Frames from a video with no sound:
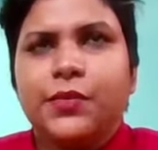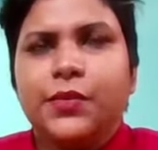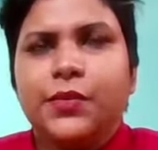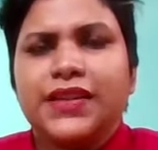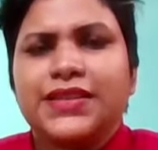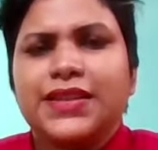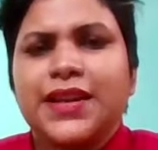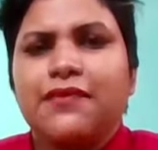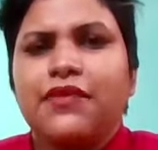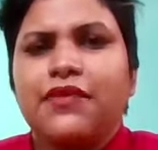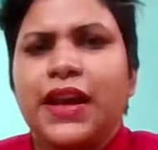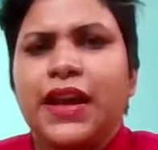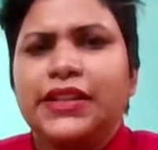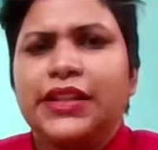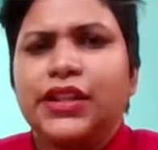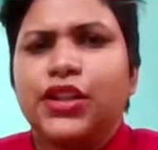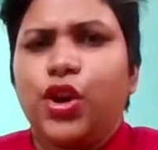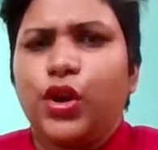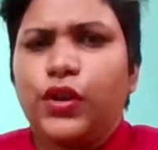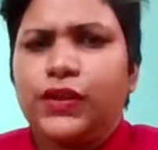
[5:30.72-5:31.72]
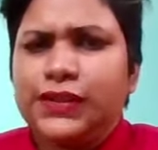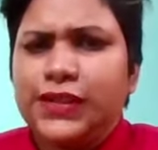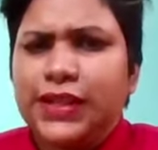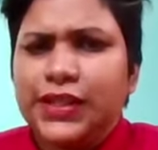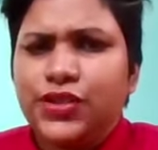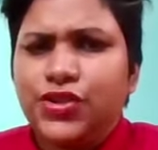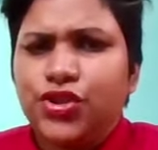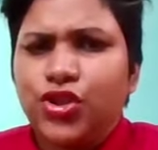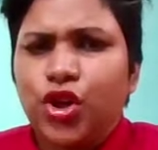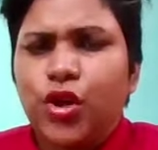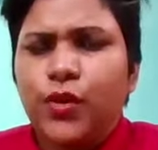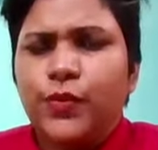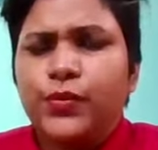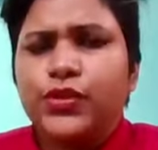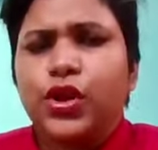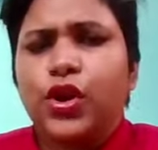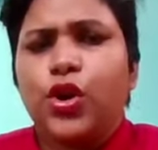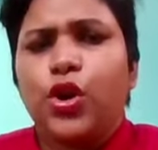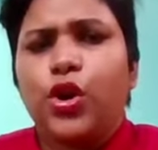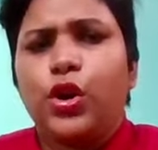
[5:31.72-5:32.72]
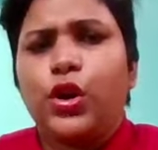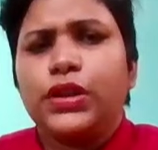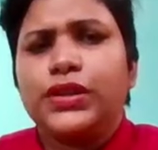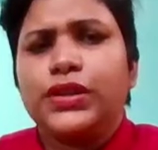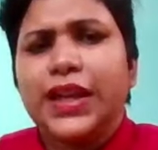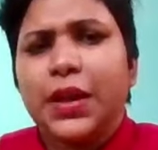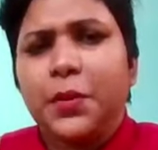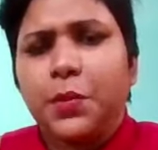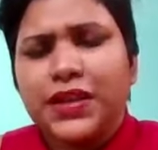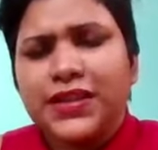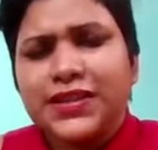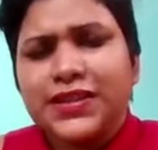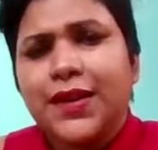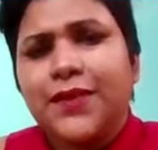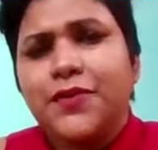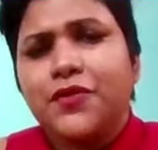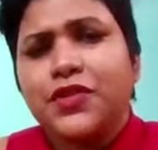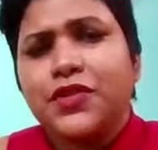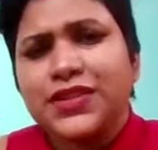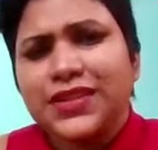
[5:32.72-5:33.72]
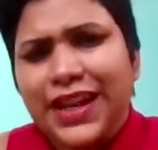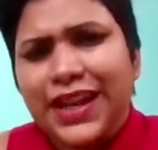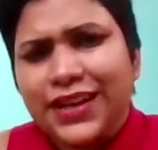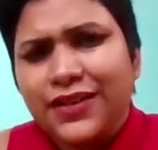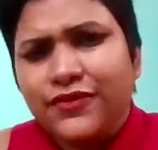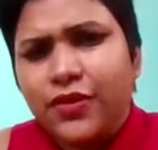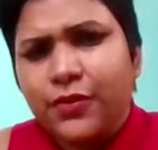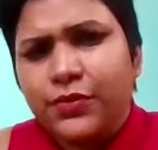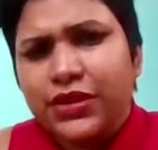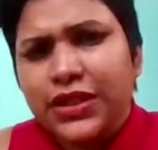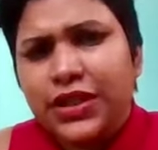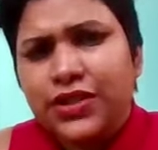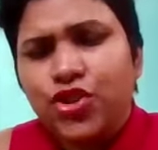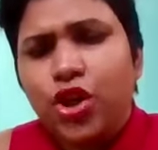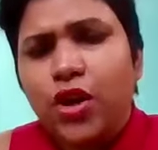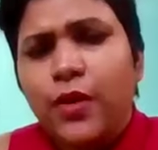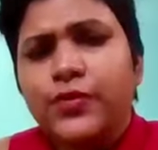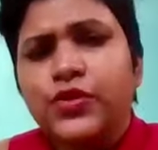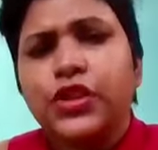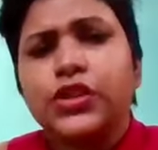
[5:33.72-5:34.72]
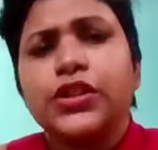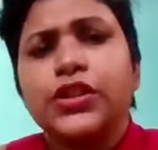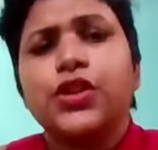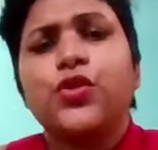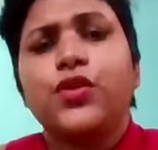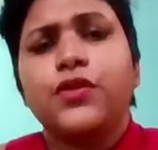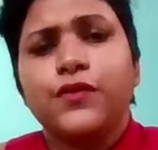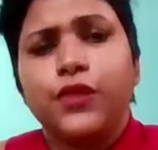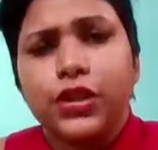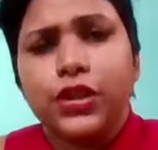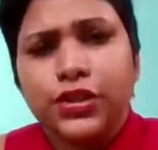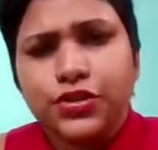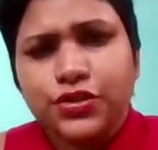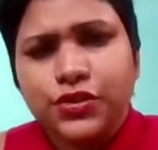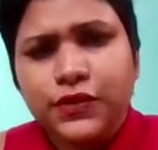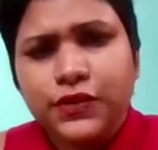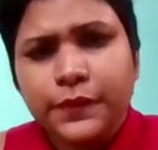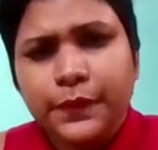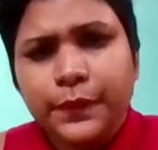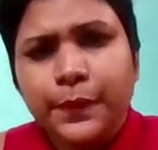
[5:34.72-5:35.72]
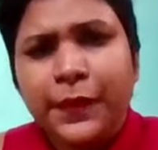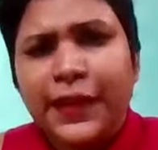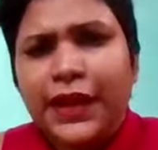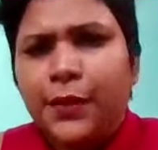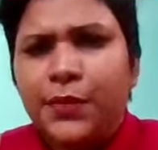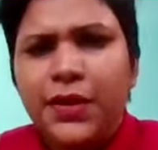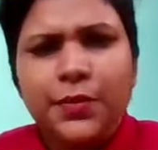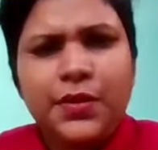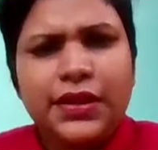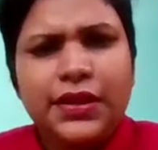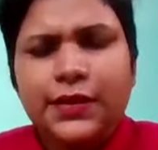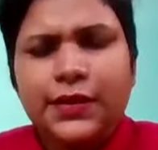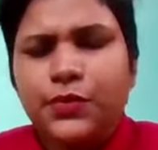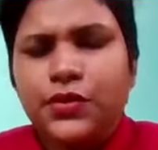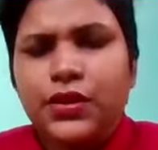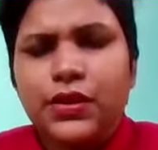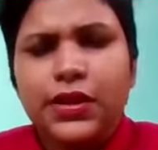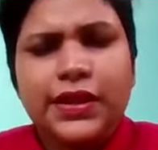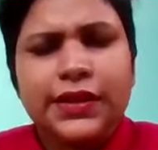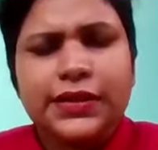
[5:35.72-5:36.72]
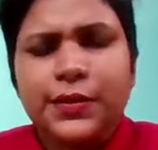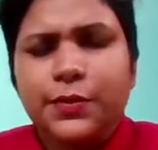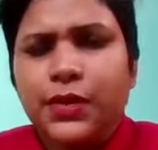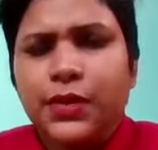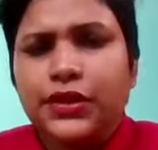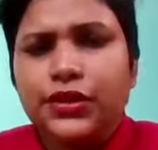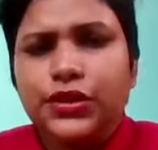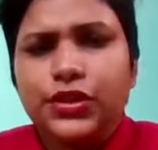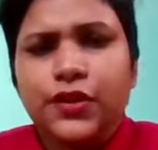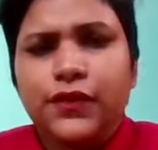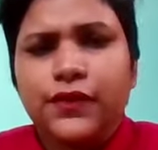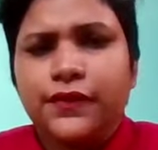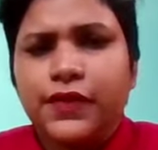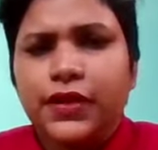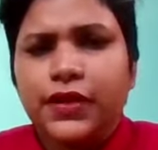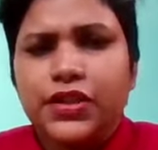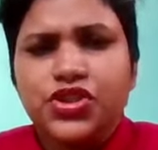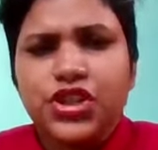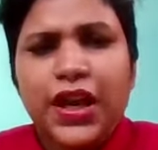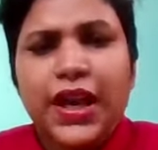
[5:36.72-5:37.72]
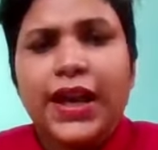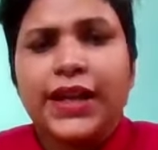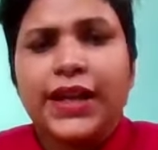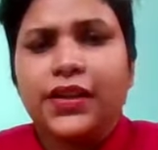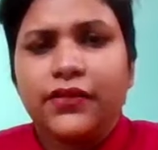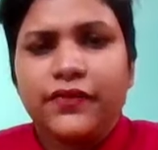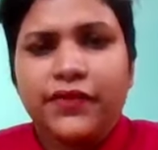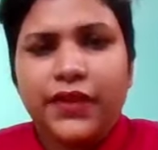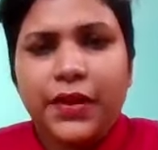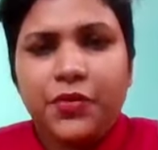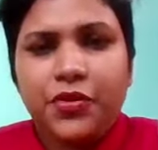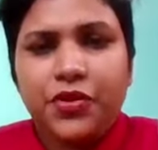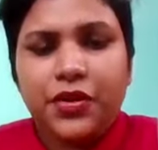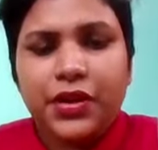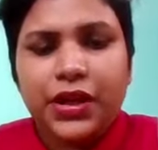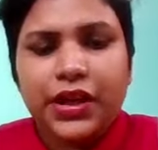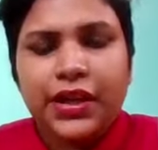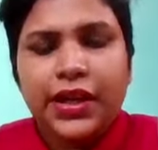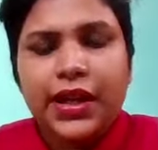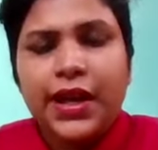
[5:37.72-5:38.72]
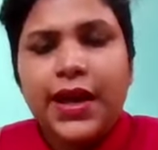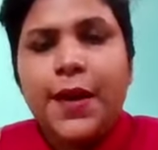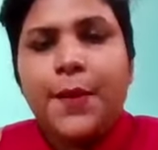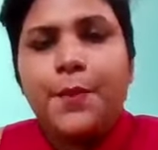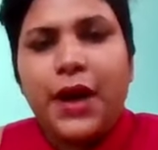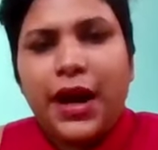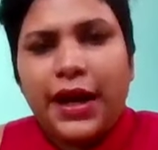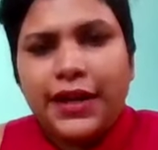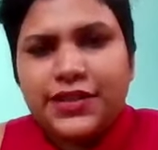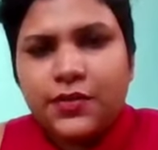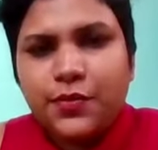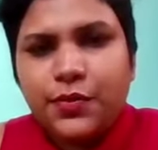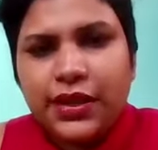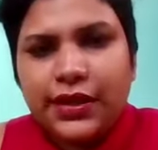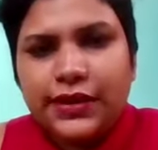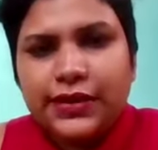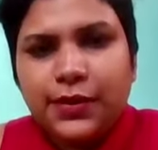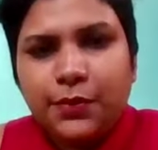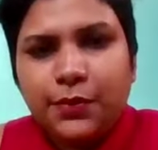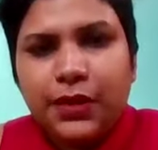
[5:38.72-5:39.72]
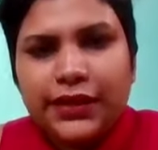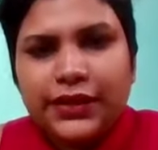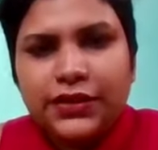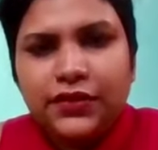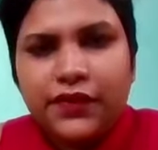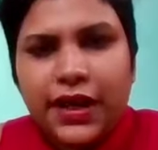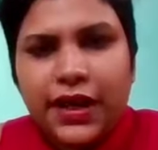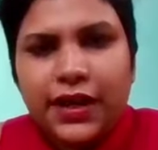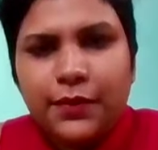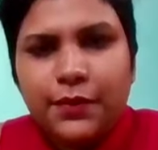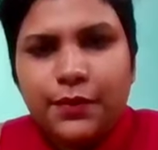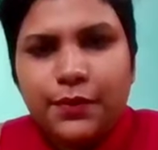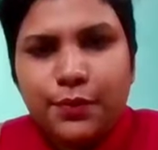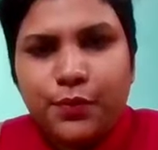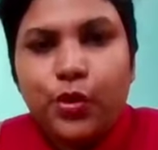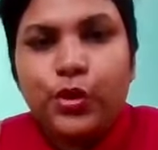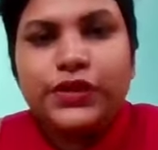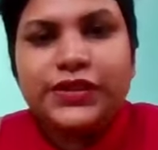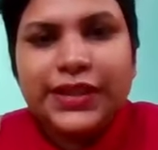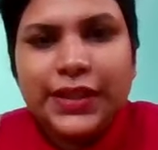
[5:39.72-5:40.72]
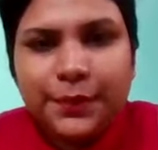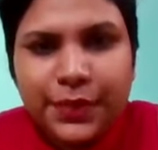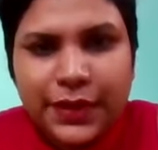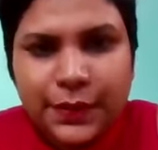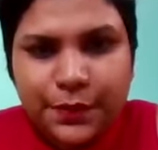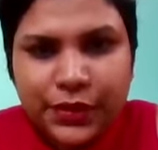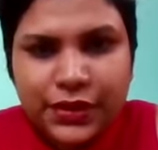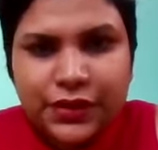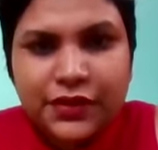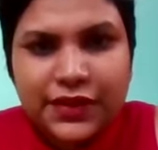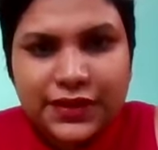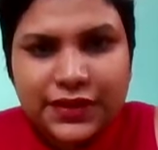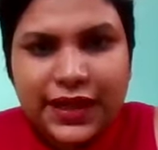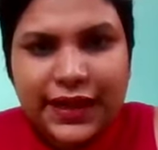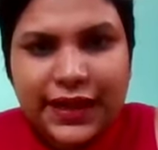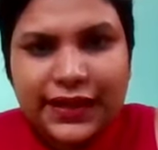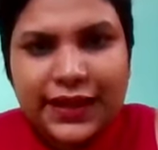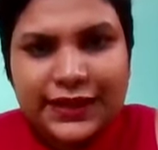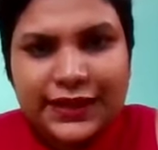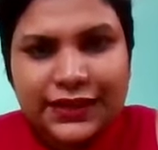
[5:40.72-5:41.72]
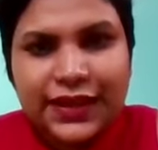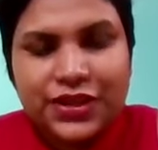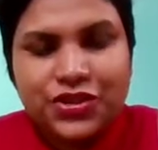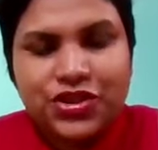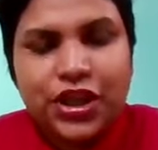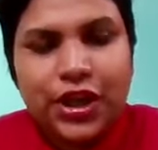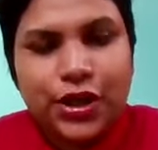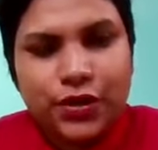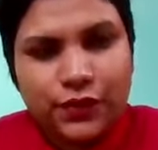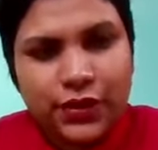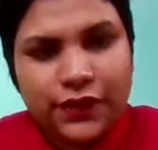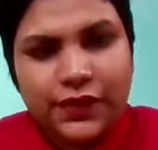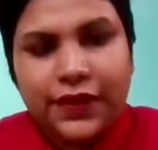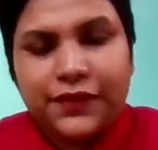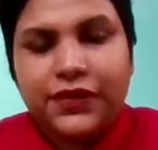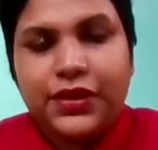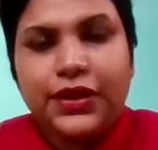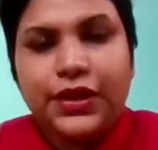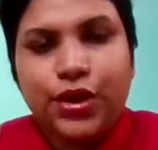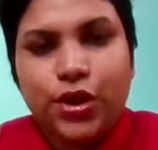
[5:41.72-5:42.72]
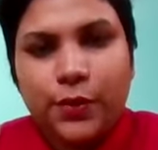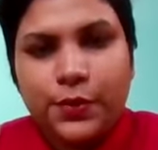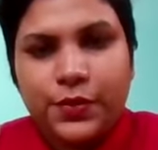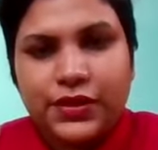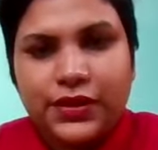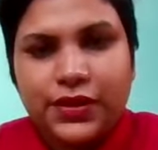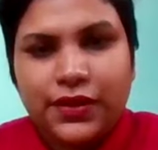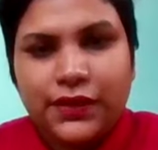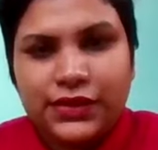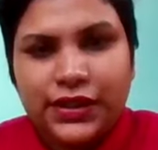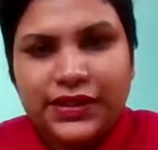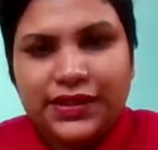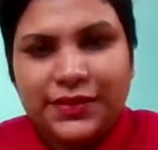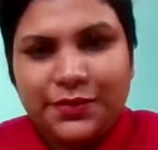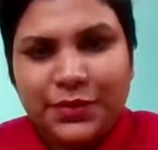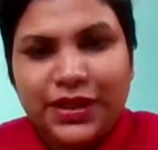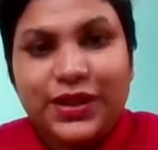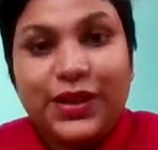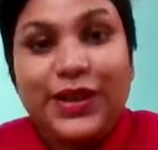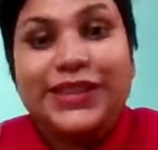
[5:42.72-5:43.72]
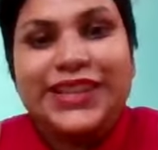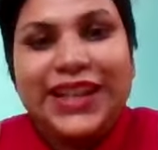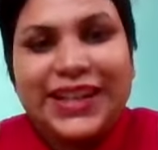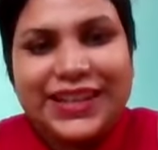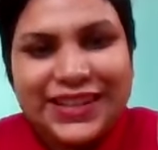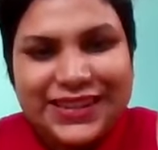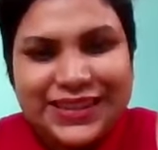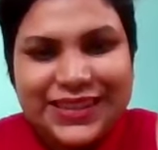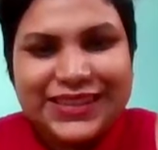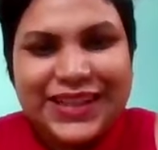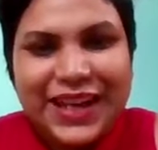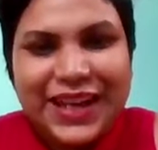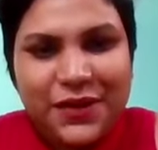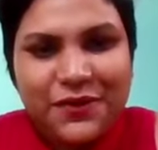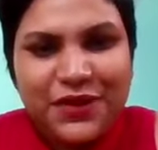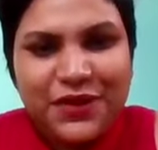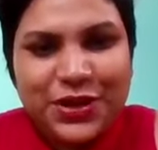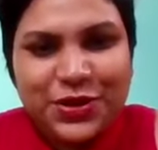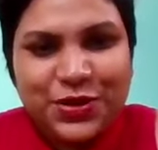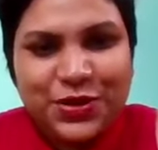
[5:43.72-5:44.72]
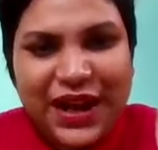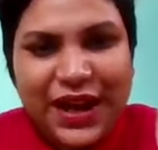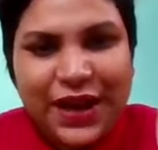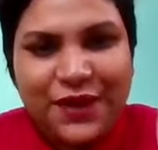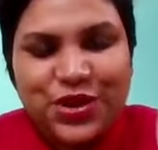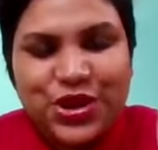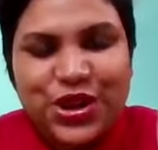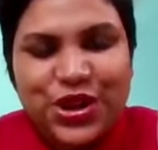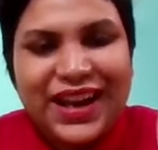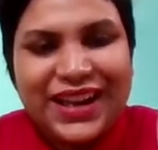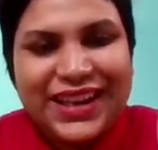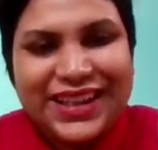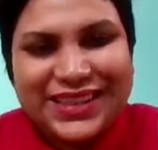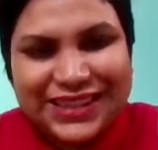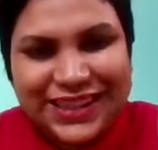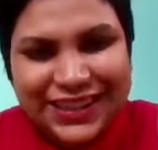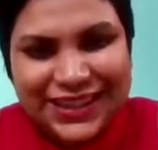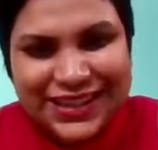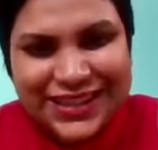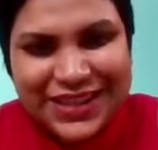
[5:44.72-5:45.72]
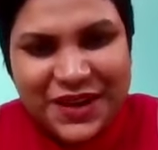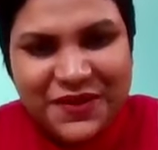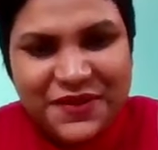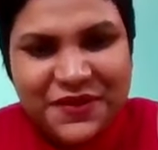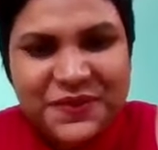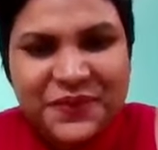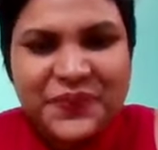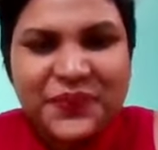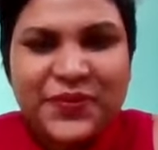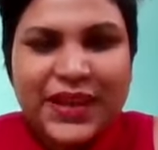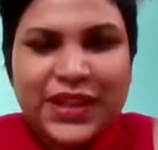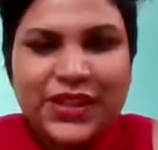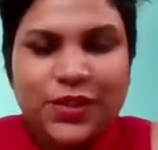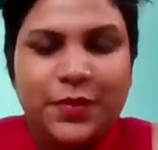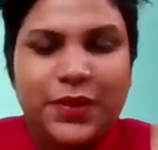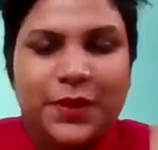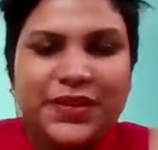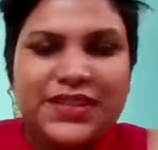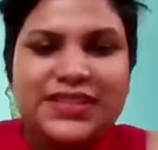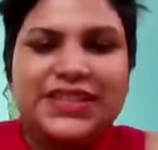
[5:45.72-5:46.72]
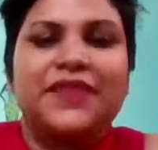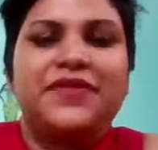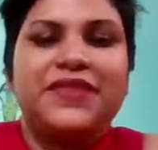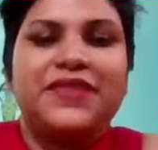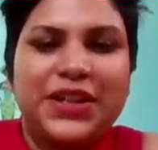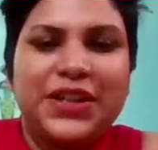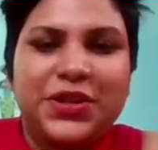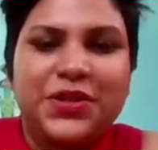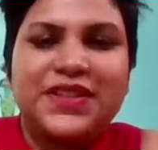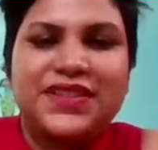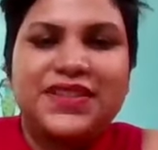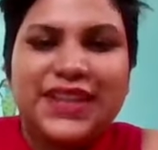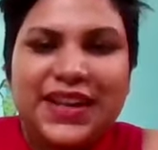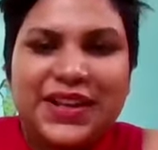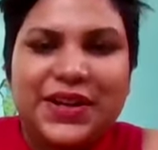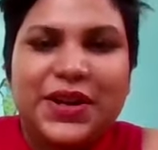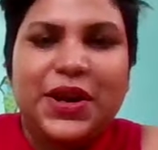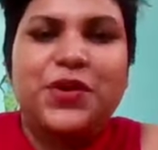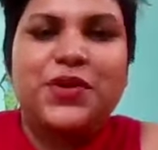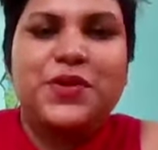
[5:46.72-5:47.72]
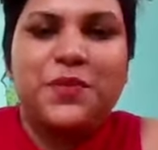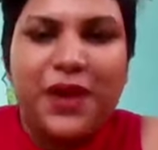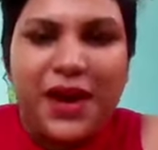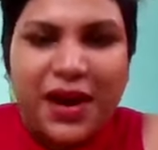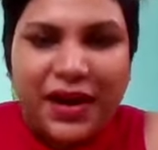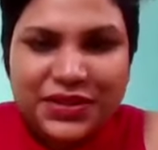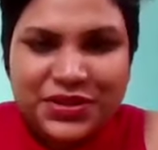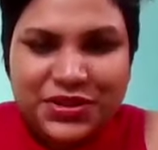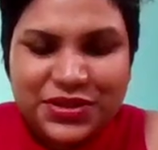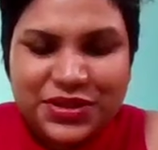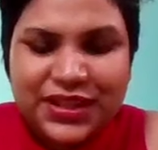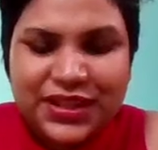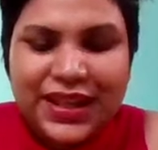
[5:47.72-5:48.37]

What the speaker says: must have either lost their jobs or they must have resigned from their jobs on their own volition. Maybe in the month of Jan and February, March being the month where mostly people resign. As an HR, you would have definitely observed that, because that is the time when you have your hikes and stuff. So people definitely tend to resign around March.